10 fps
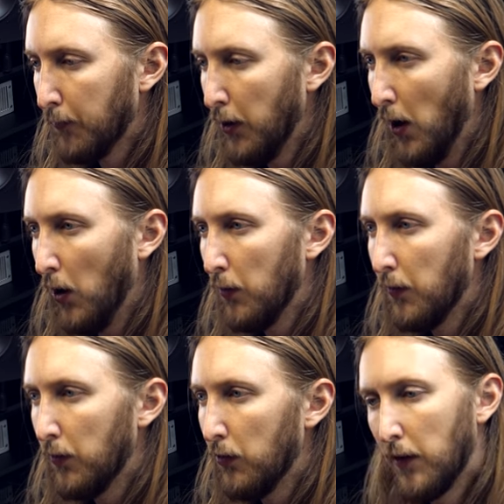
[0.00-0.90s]
you know,
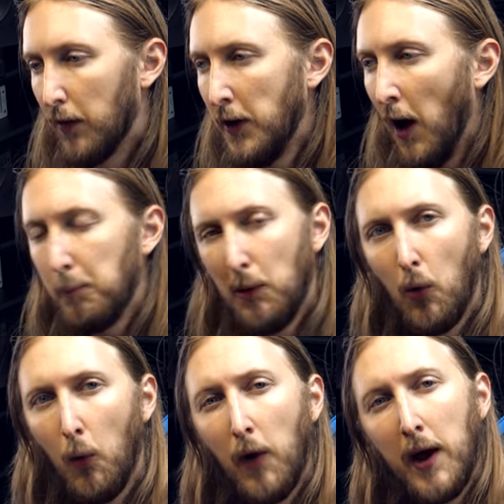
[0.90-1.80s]
not
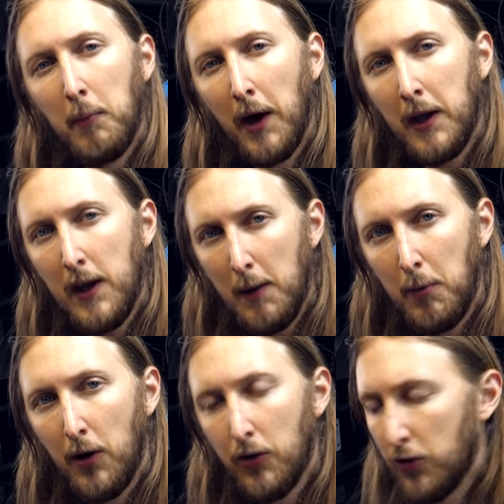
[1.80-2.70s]
blow away my
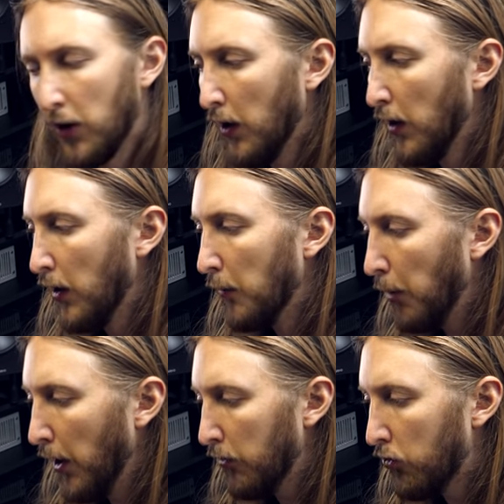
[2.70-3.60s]
neighbors,
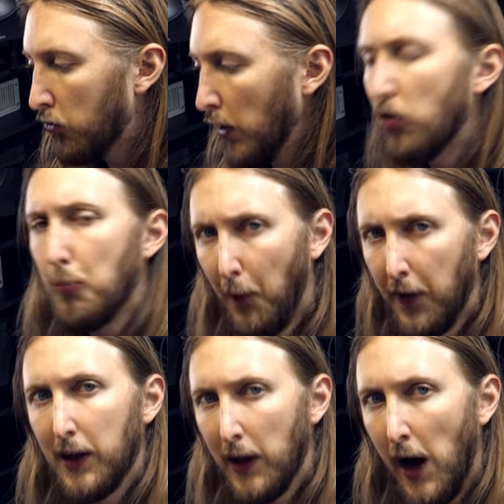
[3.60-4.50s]
but it's
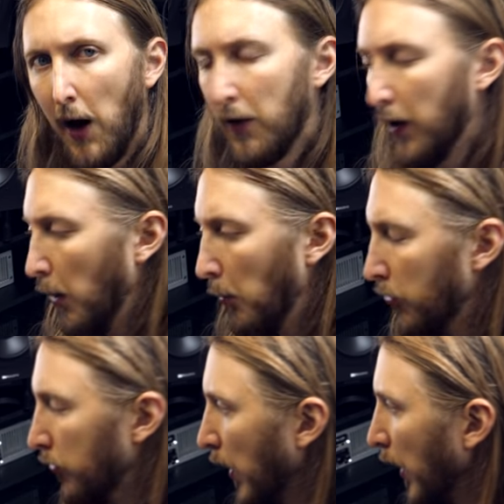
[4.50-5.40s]
pretty loud, I
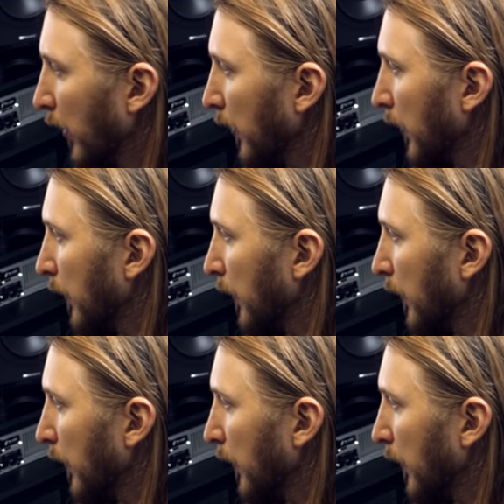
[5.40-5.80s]
must say.